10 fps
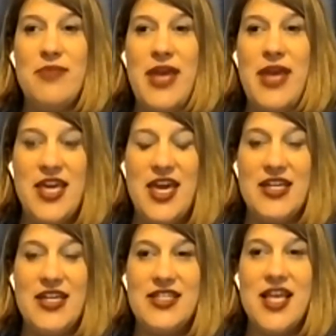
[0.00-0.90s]

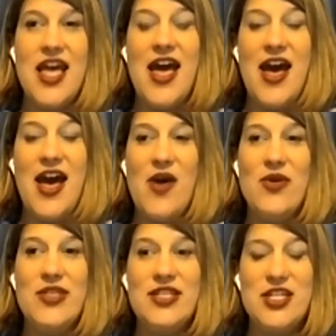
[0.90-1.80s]
pancakes how
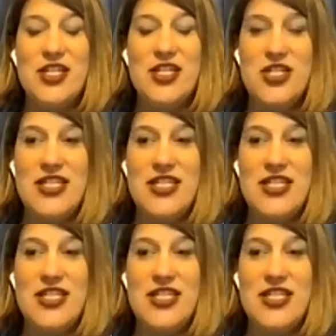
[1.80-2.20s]
delicious.